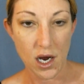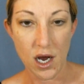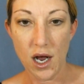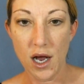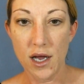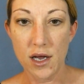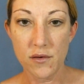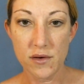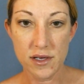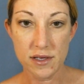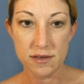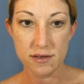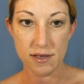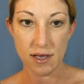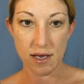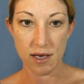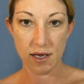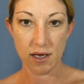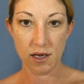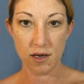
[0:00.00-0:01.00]
I always
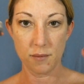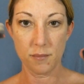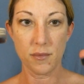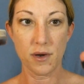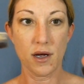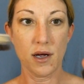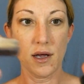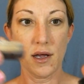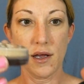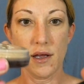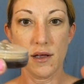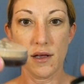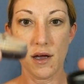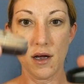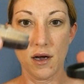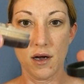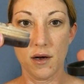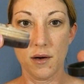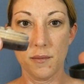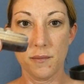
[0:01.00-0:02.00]
take my
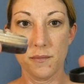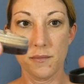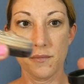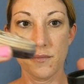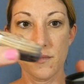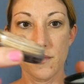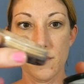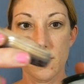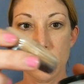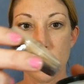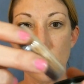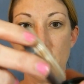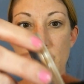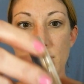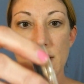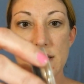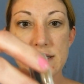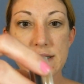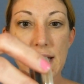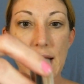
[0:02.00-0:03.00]
stuff
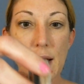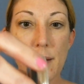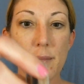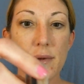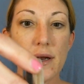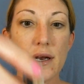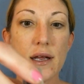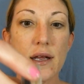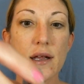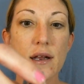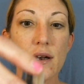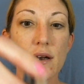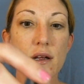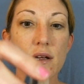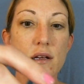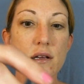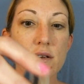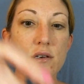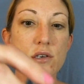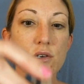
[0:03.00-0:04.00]
and I tap it in
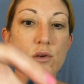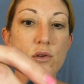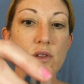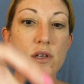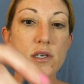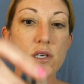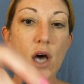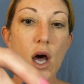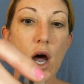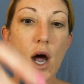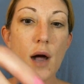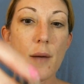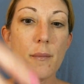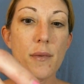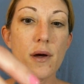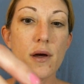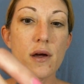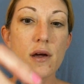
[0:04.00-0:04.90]
to the top.